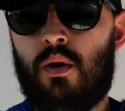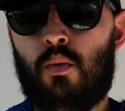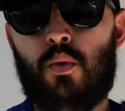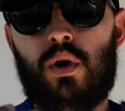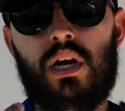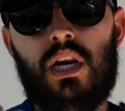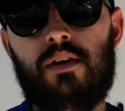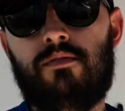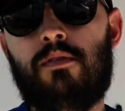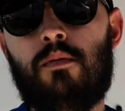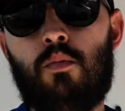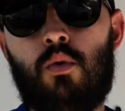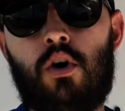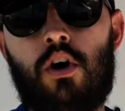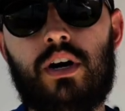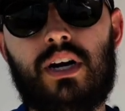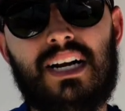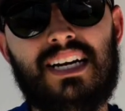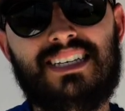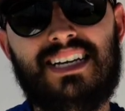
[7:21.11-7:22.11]
We leave from
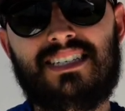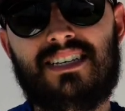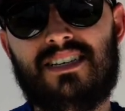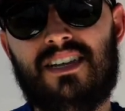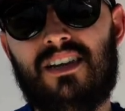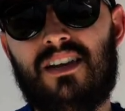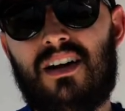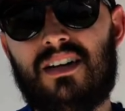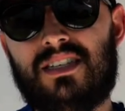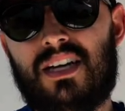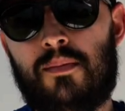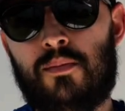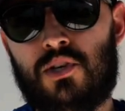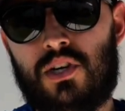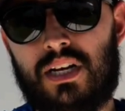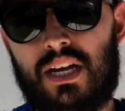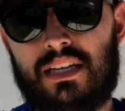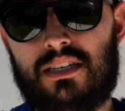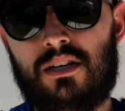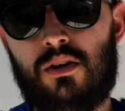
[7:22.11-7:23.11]
work and it takes us a long time
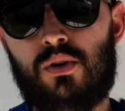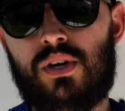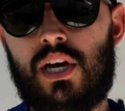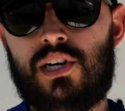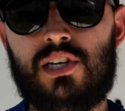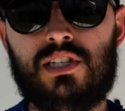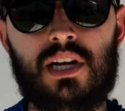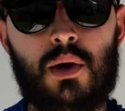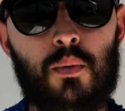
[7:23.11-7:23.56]
to get to locations,